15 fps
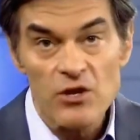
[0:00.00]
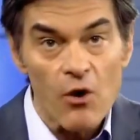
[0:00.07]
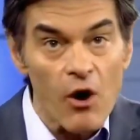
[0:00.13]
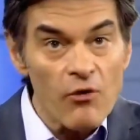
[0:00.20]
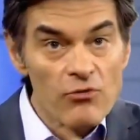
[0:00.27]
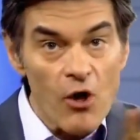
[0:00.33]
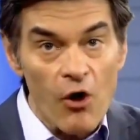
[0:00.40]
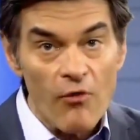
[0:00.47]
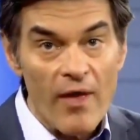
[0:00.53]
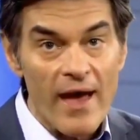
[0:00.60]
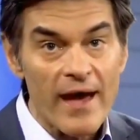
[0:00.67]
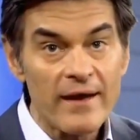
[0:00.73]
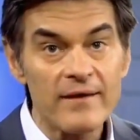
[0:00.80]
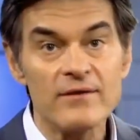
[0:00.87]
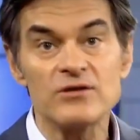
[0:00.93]
Now, you all know
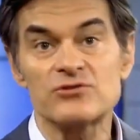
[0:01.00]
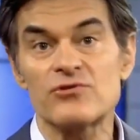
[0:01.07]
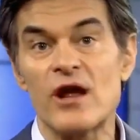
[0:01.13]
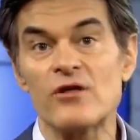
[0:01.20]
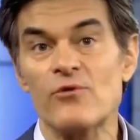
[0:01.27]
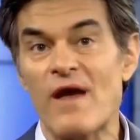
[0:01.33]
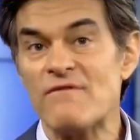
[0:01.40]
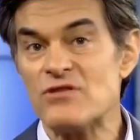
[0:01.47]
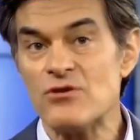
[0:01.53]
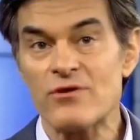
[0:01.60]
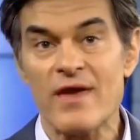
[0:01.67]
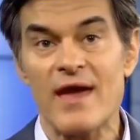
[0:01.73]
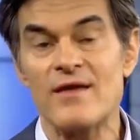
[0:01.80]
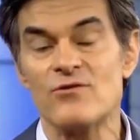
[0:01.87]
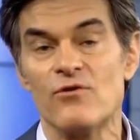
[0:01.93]
that, and you try to do
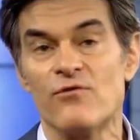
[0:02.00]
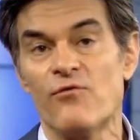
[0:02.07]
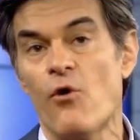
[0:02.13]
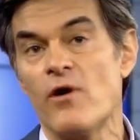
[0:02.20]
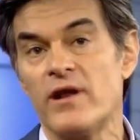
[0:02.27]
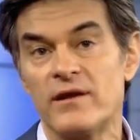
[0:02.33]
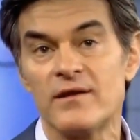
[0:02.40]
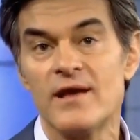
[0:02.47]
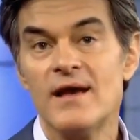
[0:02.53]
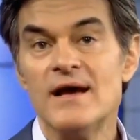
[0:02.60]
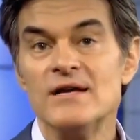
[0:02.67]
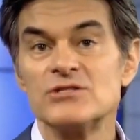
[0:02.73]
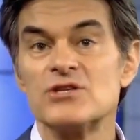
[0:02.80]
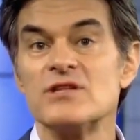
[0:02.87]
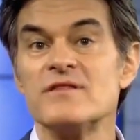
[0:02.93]
everything you can to avoid it.
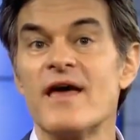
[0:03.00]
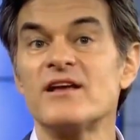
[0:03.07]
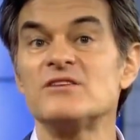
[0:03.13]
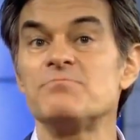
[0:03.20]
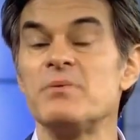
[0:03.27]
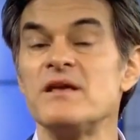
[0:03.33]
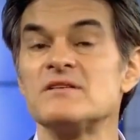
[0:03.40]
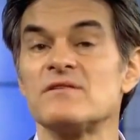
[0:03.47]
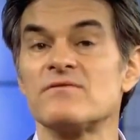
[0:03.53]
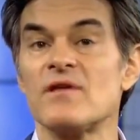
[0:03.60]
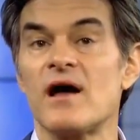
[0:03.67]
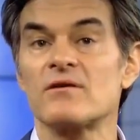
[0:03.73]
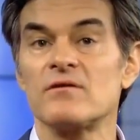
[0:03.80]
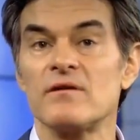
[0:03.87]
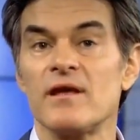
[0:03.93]
So the next piece
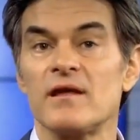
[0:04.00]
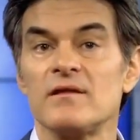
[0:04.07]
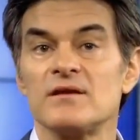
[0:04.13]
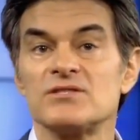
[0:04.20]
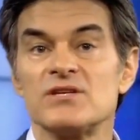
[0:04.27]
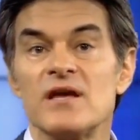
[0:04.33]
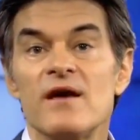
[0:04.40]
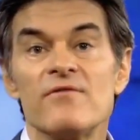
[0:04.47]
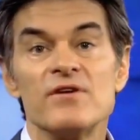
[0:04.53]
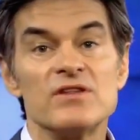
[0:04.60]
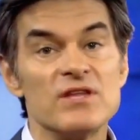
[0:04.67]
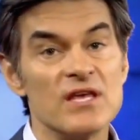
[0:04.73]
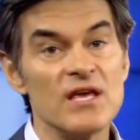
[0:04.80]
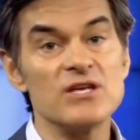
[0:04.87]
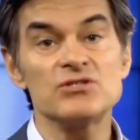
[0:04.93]
of Dr. Landa's
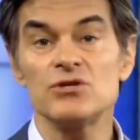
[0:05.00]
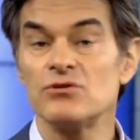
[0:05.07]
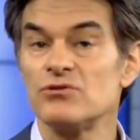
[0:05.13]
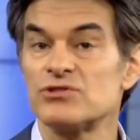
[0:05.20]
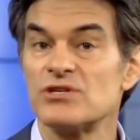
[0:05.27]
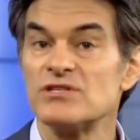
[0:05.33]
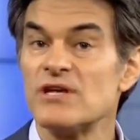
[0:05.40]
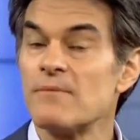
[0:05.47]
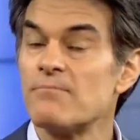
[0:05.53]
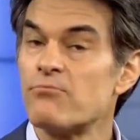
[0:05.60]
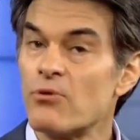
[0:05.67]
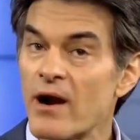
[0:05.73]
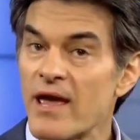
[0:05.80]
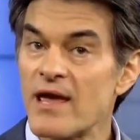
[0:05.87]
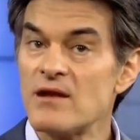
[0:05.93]
fatigue solution is a
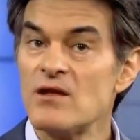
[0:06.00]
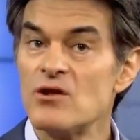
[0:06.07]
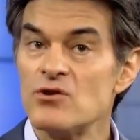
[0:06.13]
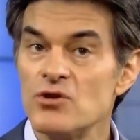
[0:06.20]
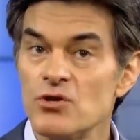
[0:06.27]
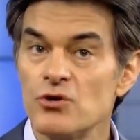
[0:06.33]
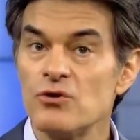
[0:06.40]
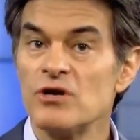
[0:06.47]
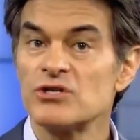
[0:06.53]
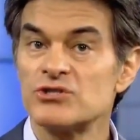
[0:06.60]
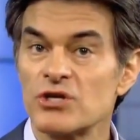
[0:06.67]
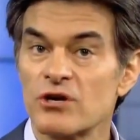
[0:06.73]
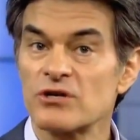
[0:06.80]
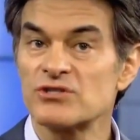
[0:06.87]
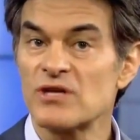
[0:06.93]
brand new
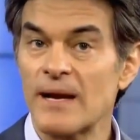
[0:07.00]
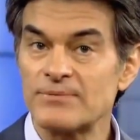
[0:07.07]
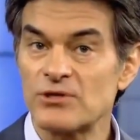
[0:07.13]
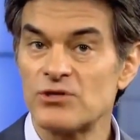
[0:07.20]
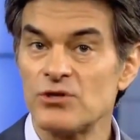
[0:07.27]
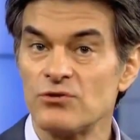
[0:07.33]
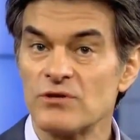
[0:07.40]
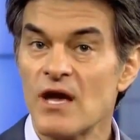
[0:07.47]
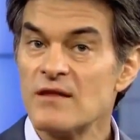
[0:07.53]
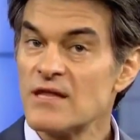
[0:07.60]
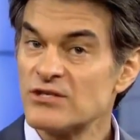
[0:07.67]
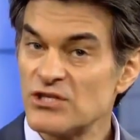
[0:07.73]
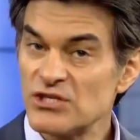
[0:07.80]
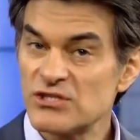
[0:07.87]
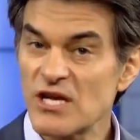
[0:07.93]
sugar substitute
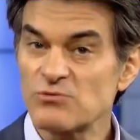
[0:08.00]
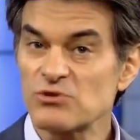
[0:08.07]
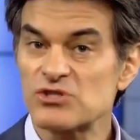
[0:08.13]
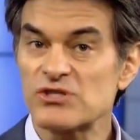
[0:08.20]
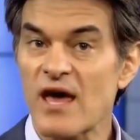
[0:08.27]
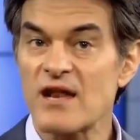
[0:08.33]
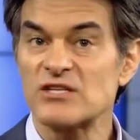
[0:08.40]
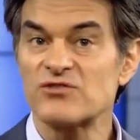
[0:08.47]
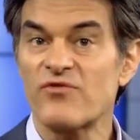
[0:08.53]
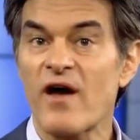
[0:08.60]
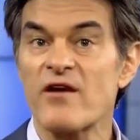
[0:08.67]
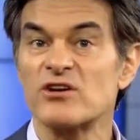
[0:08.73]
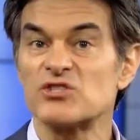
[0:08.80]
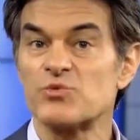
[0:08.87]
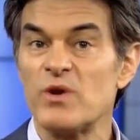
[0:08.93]
that she says will
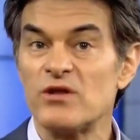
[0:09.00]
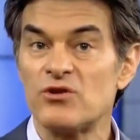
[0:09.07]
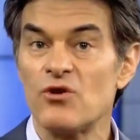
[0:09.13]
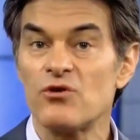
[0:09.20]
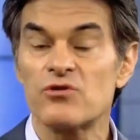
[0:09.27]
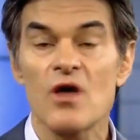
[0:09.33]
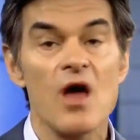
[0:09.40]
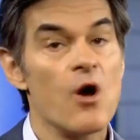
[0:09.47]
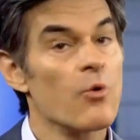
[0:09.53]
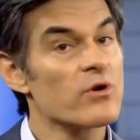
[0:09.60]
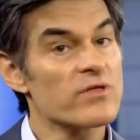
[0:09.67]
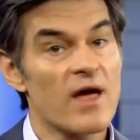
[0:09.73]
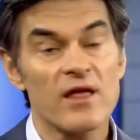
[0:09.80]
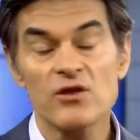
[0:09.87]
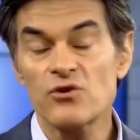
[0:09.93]
satisfy your sweet tooth
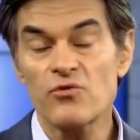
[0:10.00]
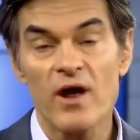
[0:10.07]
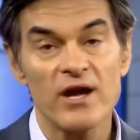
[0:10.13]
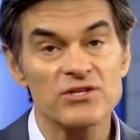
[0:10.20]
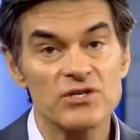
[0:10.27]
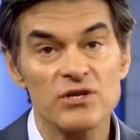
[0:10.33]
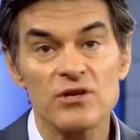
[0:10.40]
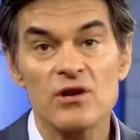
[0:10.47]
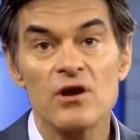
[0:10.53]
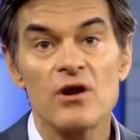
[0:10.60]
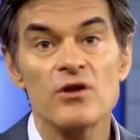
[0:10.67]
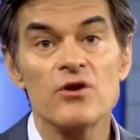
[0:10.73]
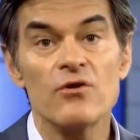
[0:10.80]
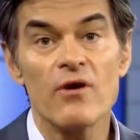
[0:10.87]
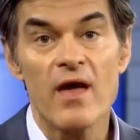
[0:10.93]
without crashing
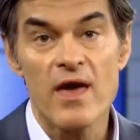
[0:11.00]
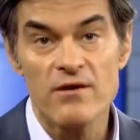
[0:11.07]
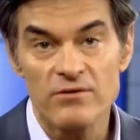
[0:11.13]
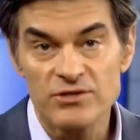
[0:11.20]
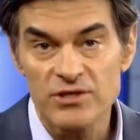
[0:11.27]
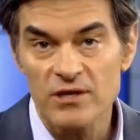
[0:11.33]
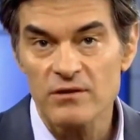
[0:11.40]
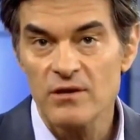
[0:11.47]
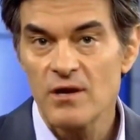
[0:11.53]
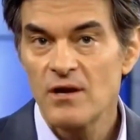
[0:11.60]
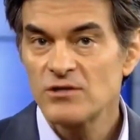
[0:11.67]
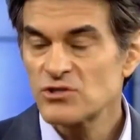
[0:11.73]
your energy.